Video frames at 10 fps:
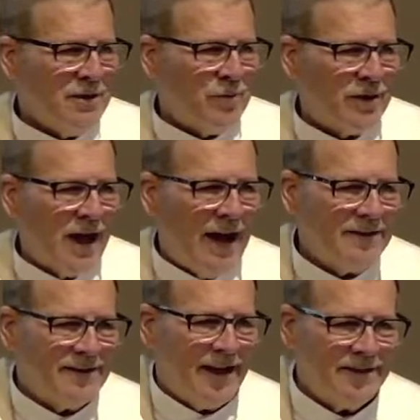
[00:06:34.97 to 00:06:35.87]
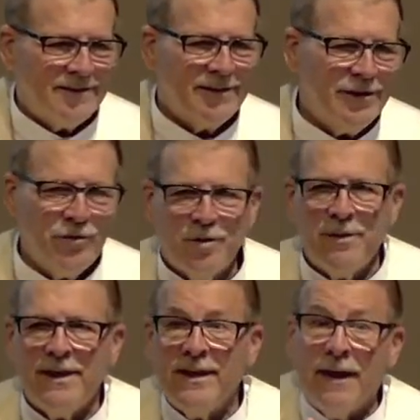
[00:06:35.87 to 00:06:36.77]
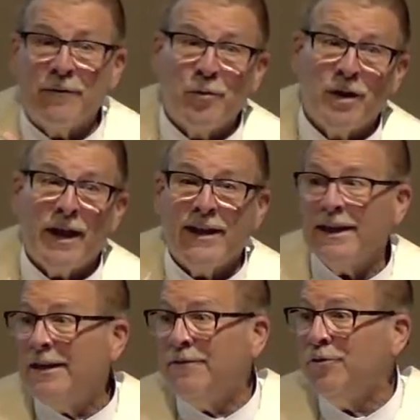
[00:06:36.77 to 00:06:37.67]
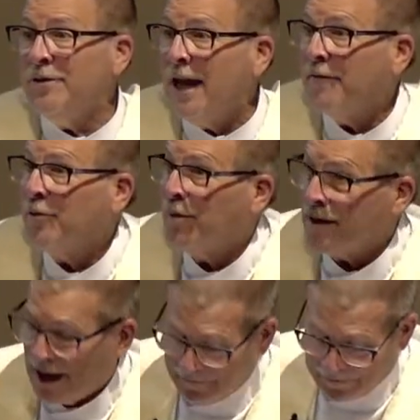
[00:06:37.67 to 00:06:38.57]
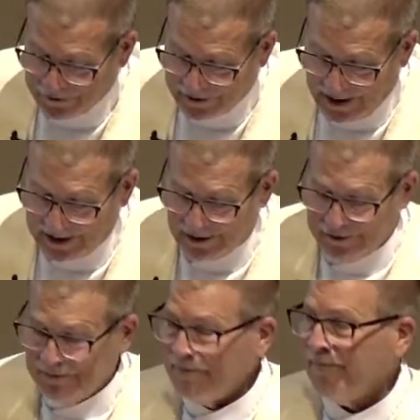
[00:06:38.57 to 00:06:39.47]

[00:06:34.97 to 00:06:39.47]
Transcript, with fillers: where God says to you and me, never will I leave you, never will I forsake you.